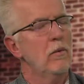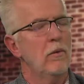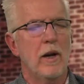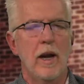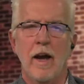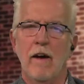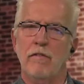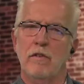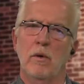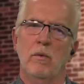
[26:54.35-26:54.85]

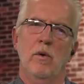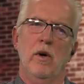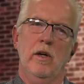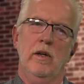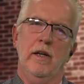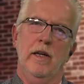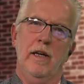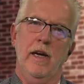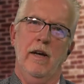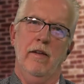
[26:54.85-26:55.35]
We have to
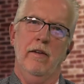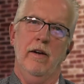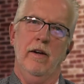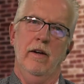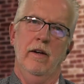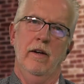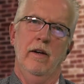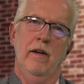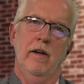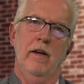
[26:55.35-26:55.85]
work together.
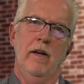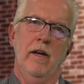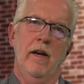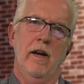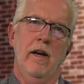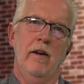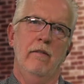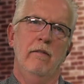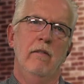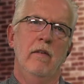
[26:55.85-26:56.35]

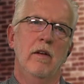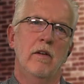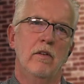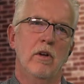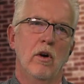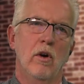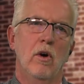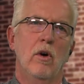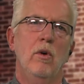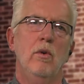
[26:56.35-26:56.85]
And
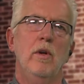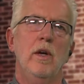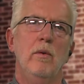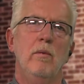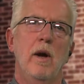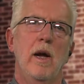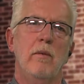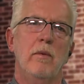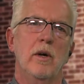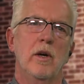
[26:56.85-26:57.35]
the only
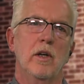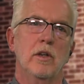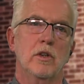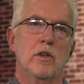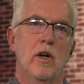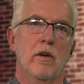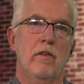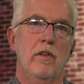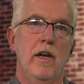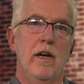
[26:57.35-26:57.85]
way we're going to
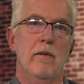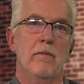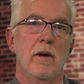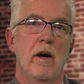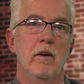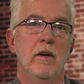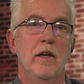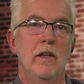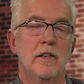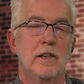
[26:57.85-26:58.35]
start, think
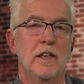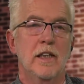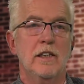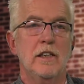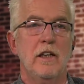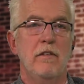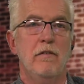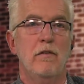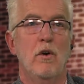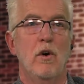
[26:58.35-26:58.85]
about
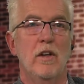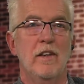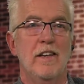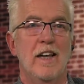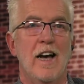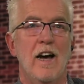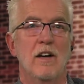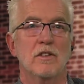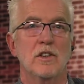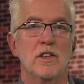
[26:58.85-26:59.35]

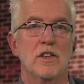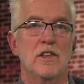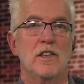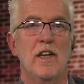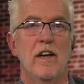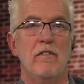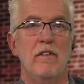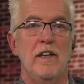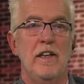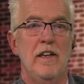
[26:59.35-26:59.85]

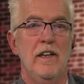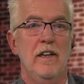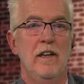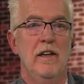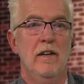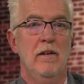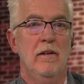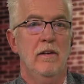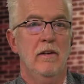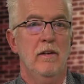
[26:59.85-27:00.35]
64,070
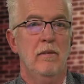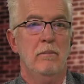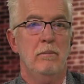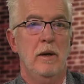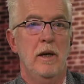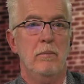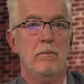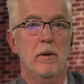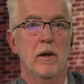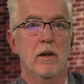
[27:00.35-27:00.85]

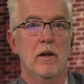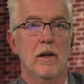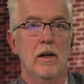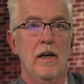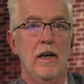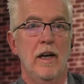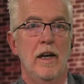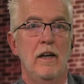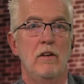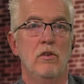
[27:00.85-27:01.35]

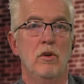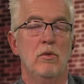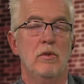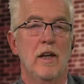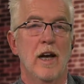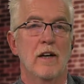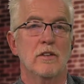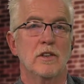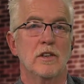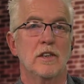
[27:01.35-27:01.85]
people in
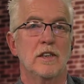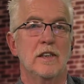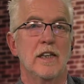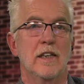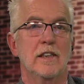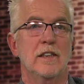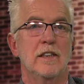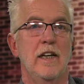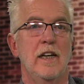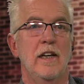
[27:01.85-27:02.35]

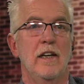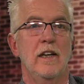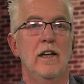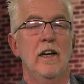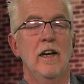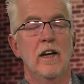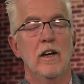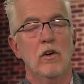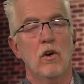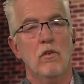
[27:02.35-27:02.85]
2016.
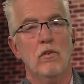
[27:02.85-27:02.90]
In